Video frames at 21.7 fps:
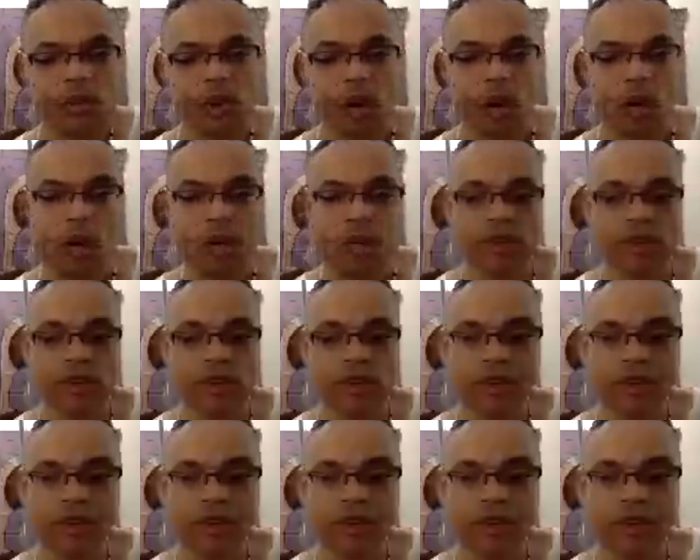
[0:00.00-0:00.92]
So I want
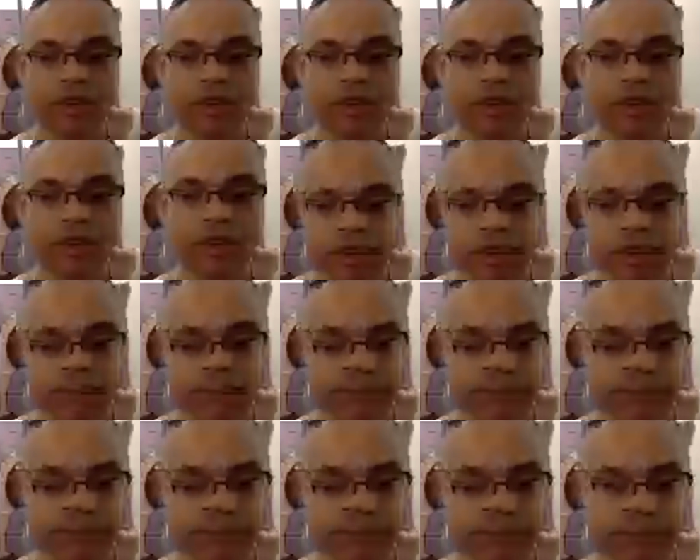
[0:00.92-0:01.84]
you to think about that,
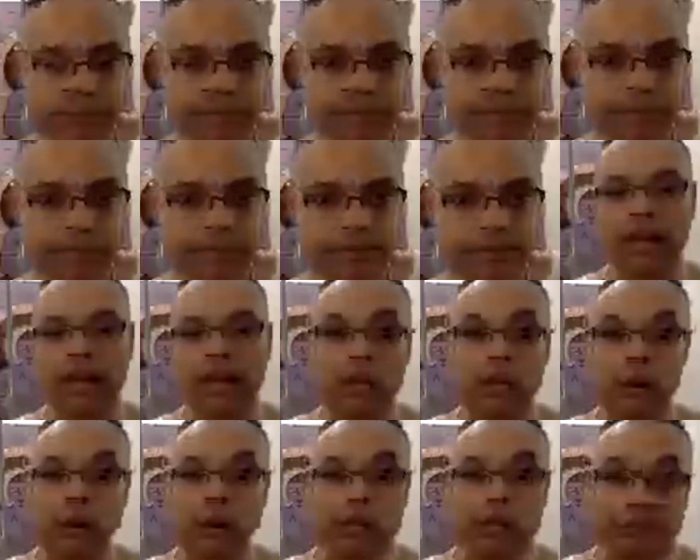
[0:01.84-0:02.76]

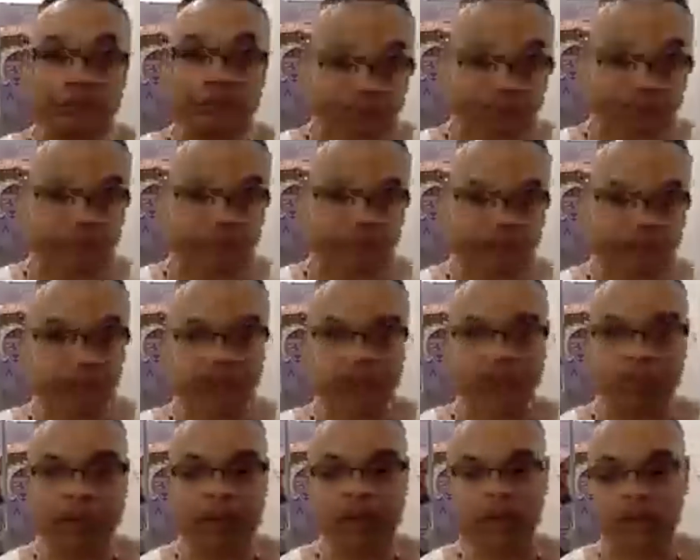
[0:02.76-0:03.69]
or
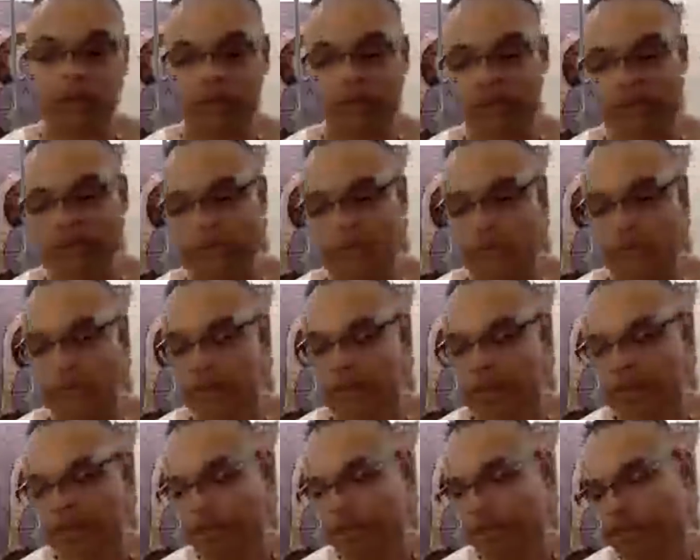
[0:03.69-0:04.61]
fifth dimension, I should
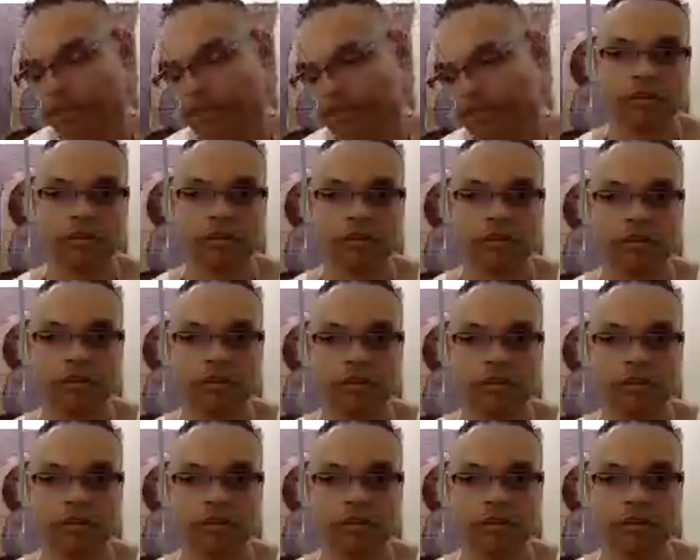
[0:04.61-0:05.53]
say.
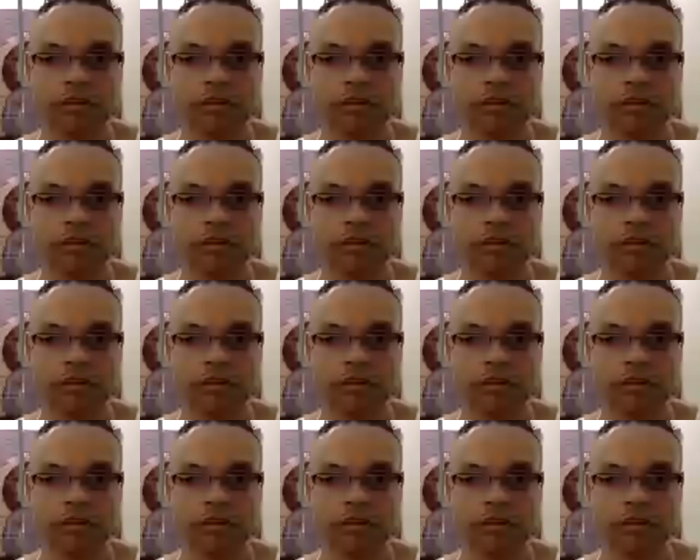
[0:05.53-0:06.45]
It may,
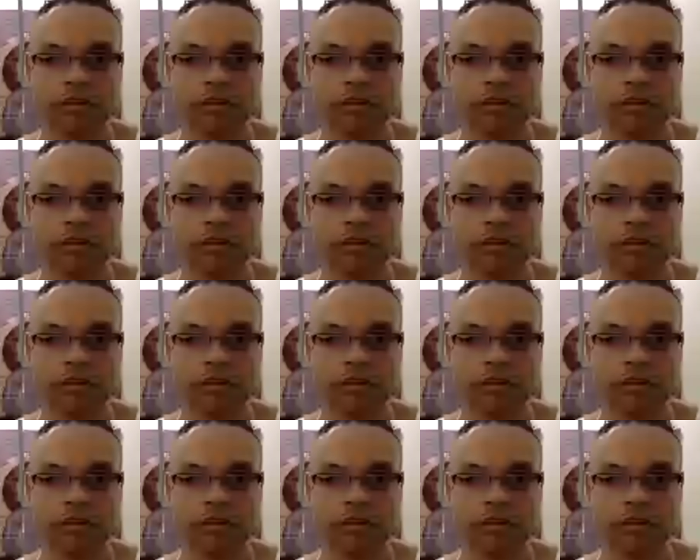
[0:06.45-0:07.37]
you know,
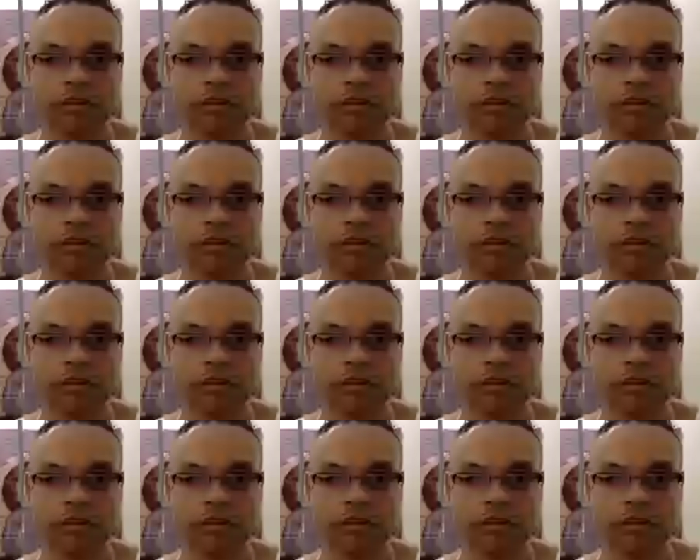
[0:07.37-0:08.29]
it just may
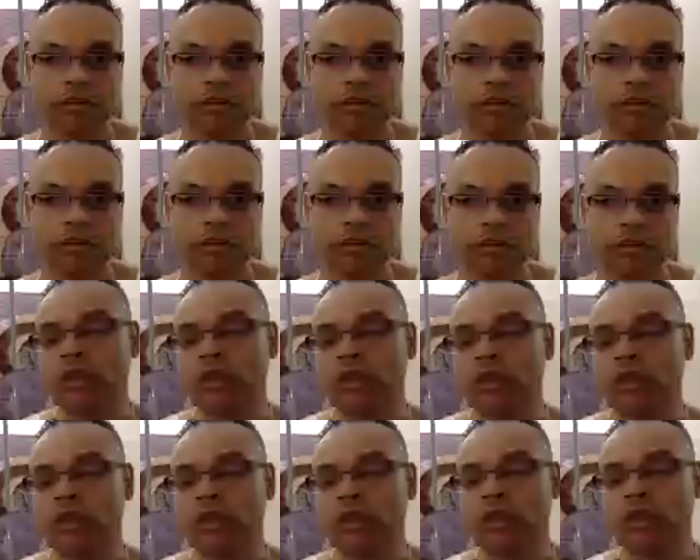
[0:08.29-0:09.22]
take some time to
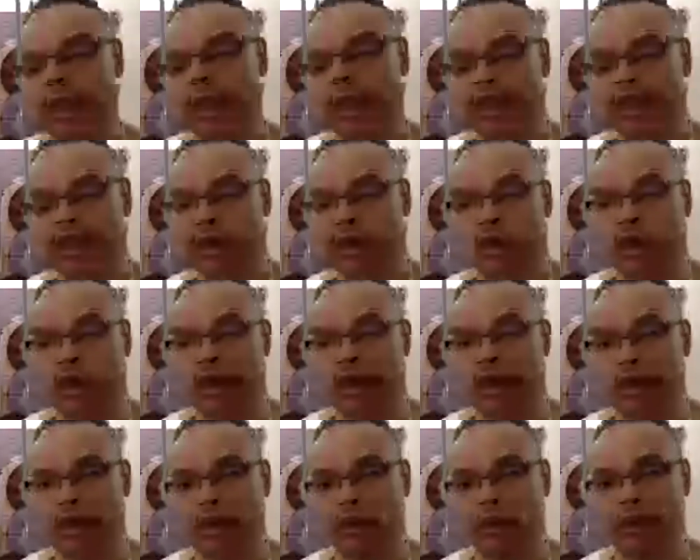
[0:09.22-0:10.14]
start thinking in that
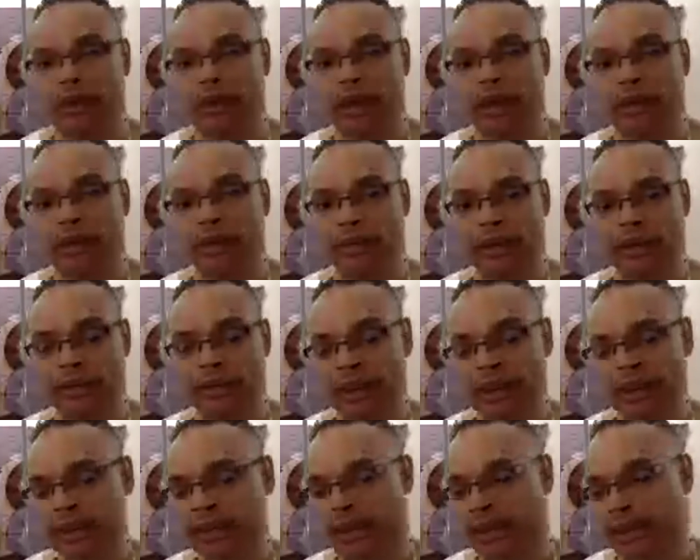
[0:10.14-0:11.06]
way with the integrated
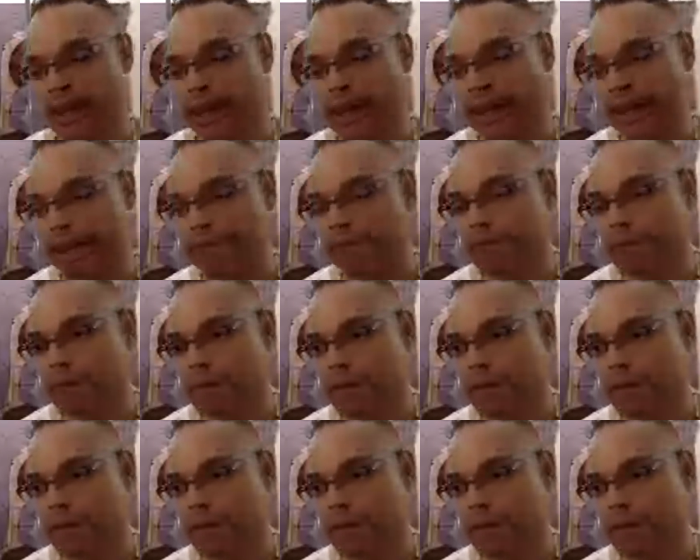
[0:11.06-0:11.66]
brain thinking,